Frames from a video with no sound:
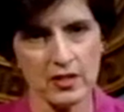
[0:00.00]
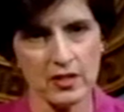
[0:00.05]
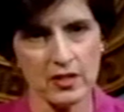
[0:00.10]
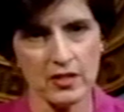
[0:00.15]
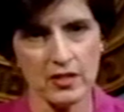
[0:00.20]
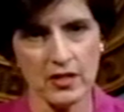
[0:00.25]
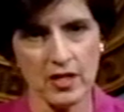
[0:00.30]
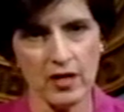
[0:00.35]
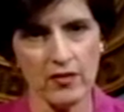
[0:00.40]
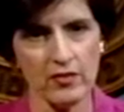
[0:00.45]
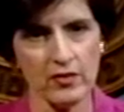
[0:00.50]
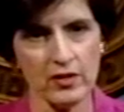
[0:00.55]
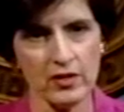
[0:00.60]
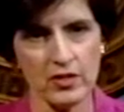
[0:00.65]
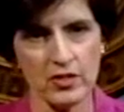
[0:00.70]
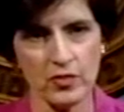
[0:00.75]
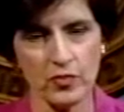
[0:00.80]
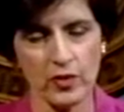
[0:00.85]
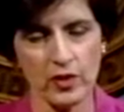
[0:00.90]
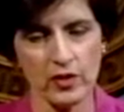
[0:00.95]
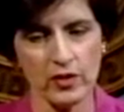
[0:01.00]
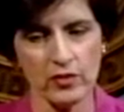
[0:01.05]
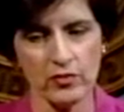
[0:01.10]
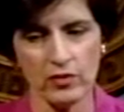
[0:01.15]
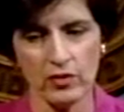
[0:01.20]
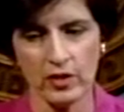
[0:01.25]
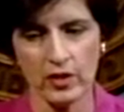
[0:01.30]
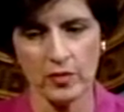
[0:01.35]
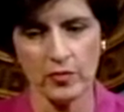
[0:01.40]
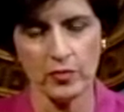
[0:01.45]
in the 70s when you
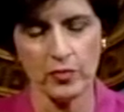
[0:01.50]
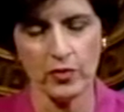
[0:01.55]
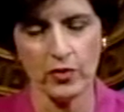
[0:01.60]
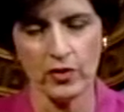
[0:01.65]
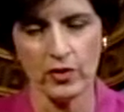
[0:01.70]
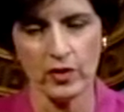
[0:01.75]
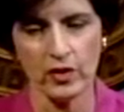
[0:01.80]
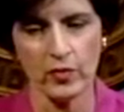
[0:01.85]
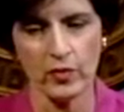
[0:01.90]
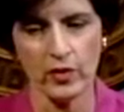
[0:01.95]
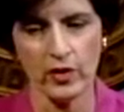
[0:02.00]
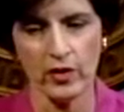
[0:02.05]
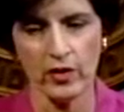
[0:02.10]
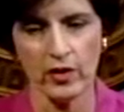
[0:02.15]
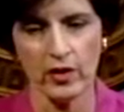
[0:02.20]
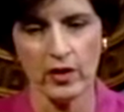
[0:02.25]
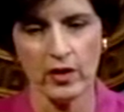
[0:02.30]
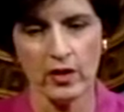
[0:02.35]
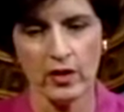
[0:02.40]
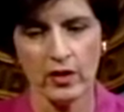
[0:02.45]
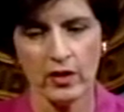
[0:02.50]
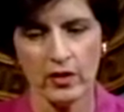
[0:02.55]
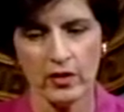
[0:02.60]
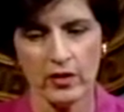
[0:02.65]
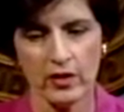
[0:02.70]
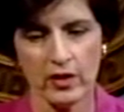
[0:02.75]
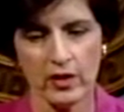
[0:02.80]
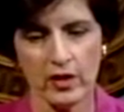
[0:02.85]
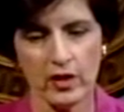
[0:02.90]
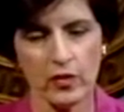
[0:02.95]
look at Berkeley, where
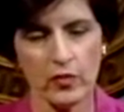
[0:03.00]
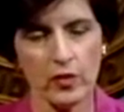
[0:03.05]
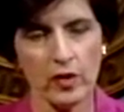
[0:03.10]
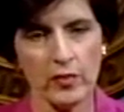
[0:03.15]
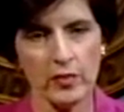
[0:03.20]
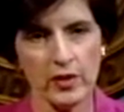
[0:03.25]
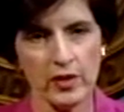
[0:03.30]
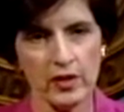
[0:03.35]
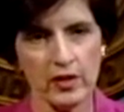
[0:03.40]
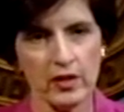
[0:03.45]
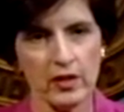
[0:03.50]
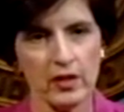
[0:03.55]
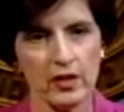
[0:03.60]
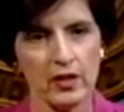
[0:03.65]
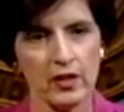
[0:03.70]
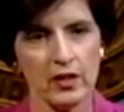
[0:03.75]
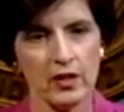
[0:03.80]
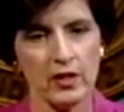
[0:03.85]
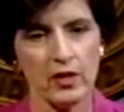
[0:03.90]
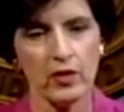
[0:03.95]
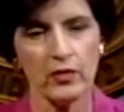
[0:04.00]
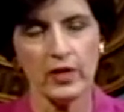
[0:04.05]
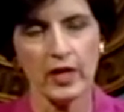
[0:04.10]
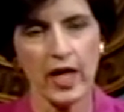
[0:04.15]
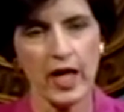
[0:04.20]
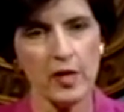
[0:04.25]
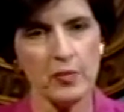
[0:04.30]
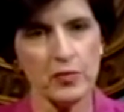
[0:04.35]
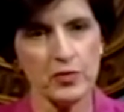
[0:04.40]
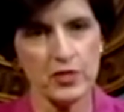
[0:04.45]
the young women, only
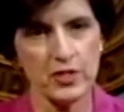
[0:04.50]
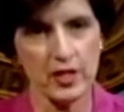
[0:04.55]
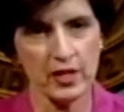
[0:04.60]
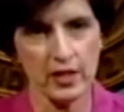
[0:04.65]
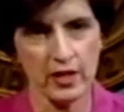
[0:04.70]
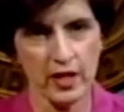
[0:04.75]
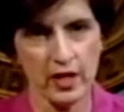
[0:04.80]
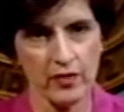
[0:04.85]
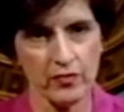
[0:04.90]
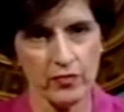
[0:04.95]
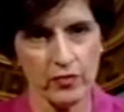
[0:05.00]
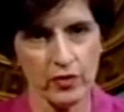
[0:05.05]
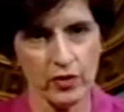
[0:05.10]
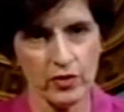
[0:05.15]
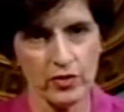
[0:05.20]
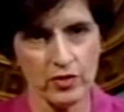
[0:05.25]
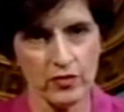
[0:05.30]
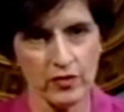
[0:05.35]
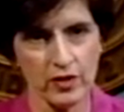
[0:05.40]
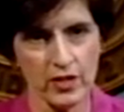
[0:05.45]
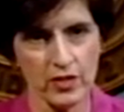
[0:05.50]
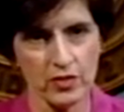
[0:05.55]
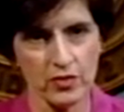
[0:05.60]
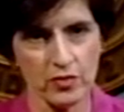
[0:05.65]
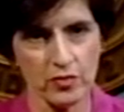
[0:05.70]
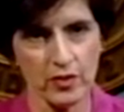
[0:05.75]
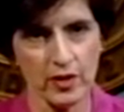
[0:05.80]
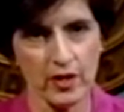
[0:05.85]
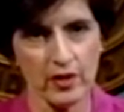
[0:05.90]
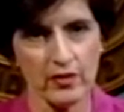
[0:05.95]
8% had 4 years of high
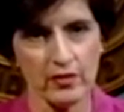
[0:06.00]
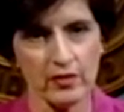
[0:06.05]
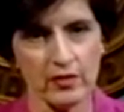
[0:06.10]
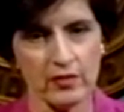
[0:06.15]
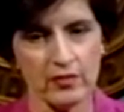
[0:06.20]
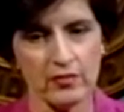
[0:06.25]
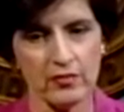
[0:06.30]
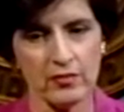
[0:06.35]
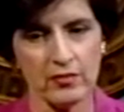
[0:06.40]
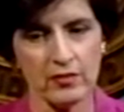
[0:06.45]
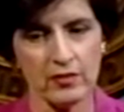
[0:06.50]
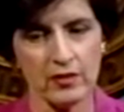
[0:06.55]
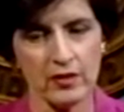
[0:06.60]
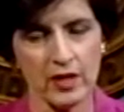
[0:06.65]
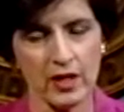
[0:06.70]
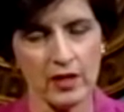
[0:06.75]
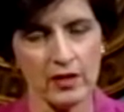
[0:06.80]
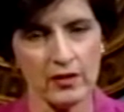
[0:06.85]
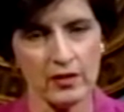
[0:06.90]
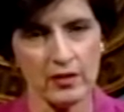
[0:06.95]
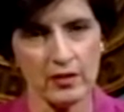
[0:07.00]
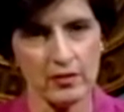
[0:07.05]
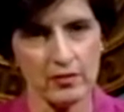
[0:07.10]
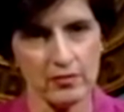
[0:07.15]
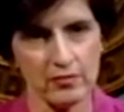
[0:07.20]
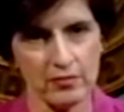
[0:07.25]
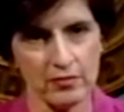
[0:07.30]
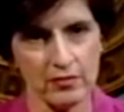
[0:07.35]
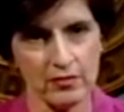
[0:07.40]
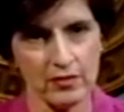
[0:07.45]
school math, and
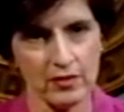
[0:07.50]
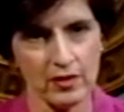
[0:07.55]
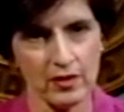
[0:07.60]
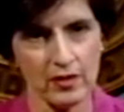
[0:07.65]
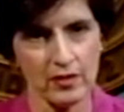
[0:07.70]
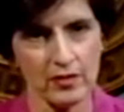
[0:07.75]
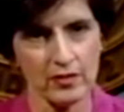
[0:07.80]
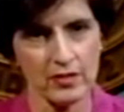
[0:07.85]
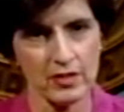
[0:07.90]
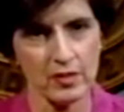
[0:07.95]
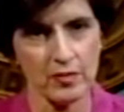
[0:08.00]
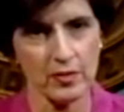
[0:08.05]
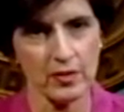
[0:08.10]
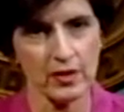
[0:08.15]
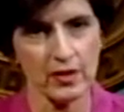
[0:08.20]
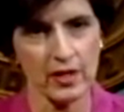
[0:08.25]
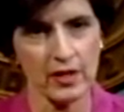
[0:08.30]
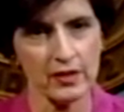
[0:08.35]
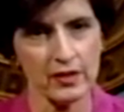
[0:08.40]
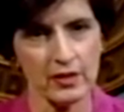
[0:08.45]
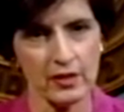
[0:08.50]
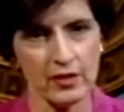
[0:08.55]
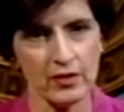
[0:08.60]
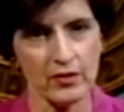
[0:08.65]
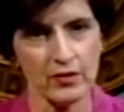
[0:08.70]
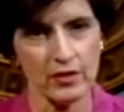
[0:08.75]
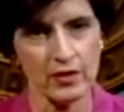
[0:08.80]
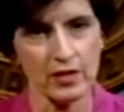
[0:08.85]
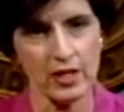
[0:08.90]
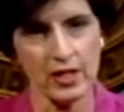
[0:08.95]
something like,
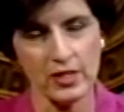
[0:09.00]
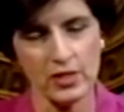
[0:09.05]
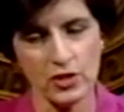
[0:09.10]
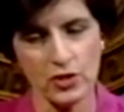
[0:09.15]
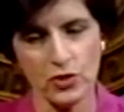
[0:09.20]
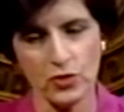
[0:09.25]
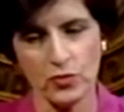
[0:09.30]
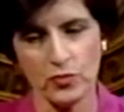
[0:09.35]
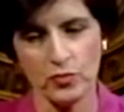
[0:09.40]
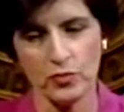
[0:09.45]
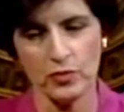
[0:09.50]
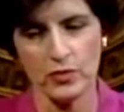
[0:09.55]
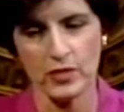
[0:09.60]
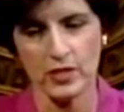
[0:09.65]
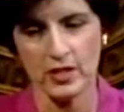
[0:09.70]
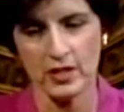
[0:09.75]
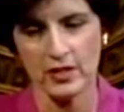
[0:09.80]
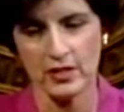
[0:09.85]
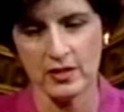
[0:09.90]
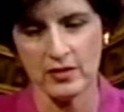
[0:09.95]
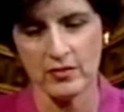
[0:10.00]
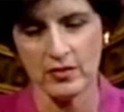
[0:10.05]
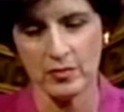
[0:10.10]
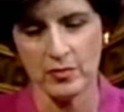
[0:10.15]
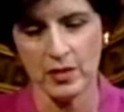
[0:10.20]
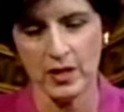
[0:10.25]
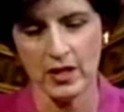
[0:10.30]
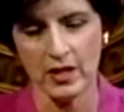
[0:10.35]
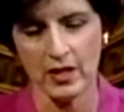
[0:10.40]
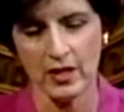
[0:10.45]
the 92% of the
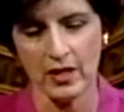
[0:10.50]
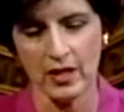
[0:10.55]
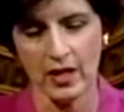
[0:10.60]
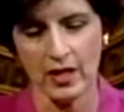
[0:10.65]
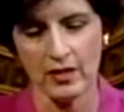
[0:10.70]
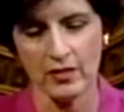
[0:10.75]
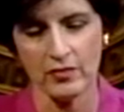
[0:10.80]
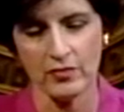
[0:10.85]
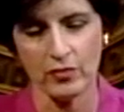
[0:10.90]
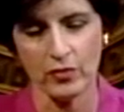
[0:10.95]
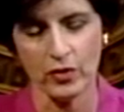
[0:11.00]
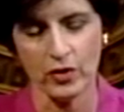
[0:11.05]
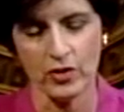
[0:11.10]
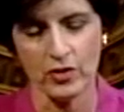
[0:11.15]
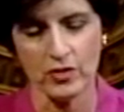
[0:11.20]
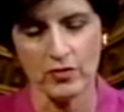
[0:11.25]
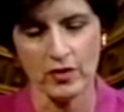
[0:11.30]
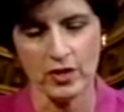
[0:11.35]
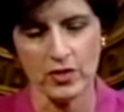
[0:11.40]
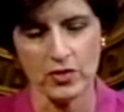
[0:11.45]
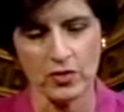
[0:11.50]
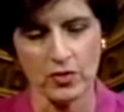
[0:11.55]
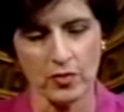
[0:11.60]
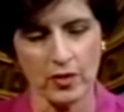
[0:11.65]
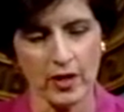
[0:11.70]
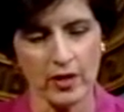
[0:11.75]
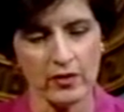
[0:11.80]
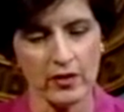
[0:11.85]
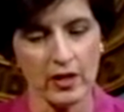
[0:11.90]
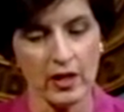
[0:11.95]
men had 4 years of high school
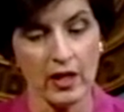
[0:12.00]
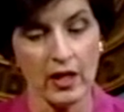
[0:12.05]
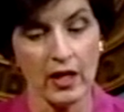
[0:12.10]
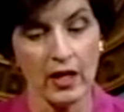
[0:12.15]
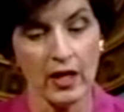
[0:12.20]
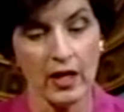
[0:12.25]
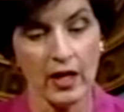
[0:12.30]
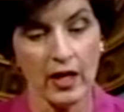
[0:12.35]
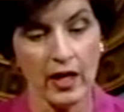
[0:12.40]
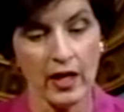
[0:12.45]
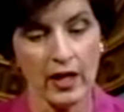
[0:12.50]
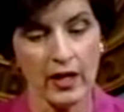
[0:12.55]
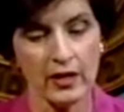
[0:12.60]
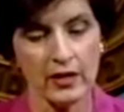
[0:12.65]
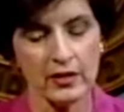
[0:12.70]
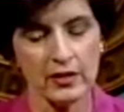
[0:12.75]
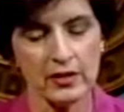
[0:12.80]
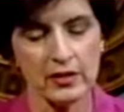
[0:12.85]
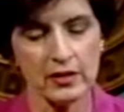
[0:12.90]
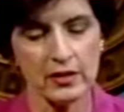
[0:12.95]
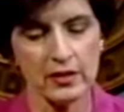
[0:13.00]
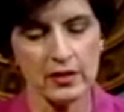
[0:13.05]
math. And